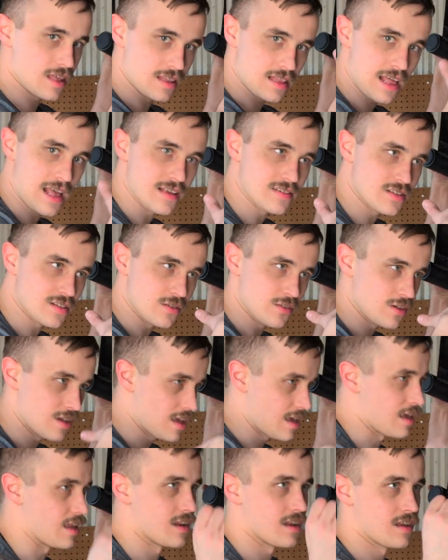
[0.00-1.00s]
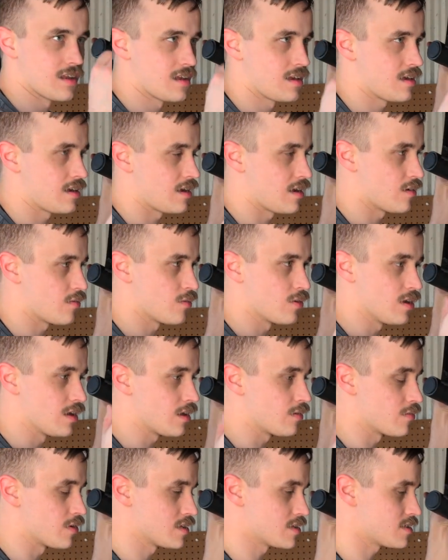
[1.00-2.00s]
last little hit. It really
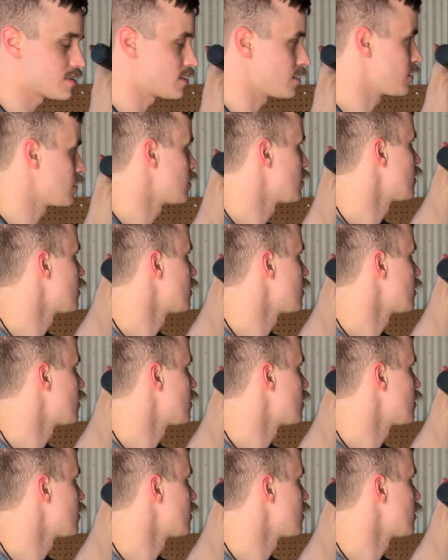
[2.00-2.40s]
wants to